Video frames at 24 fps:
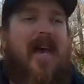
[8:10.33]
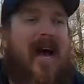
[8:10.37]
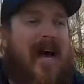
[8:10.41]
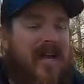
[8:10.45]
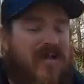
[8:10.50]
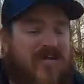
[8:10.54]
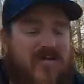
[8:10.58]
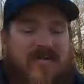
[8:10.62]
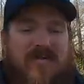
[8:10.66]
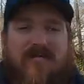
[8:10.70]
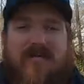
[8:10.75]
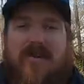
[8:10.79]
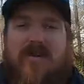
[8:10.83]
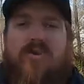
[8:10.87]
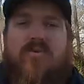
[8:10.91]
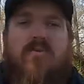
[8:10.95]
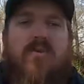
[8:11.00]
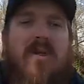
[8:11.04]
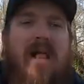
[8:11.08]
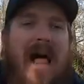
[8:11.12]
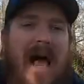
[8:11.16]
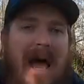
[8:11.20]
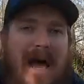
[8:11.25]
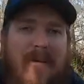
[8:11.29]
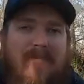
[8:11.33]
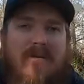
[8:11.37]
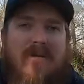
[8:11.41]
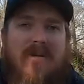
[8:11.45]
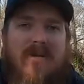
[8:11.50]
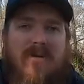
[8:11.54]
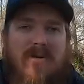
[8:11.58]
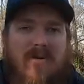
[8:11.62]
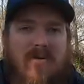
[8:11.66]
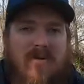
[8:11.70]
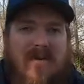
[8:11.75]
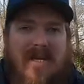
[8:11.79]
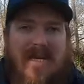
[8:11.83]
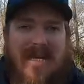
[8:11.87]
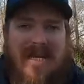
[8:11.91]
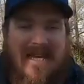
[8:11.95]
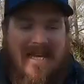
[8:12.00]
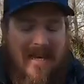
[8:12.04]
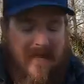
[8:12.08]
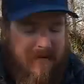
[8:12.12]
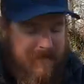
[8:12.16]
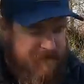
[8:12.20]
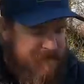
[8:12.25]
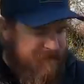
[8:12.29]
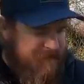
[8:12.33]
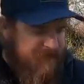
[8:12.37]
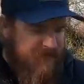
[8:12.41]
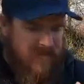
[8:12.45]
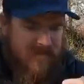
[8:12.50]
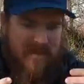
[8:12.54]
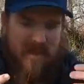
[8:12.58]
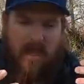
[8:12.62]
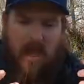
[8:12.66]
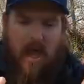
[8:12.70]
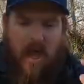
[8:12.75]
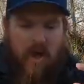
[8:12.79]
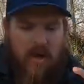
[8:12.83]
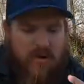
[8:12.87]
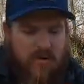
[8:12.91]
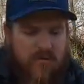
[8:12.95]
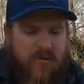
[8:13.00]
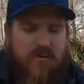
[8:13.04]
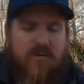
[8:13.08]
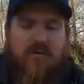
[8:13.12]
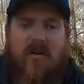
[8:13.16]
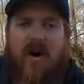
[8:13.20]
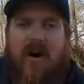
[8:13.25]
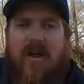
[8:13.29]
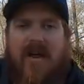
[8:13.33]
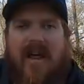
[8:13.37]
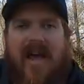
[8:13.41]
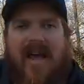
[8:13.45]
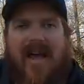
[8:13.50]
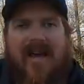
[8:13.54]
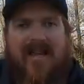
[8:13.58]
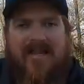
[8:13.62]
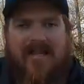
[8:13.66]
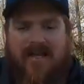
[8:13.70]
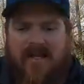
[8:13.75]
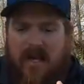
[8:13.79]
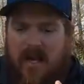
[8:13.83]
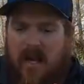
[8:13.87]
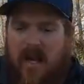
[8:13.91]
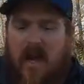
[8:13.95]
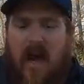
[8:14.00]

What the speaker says: and those fish will absolutely eat it. Crawdads,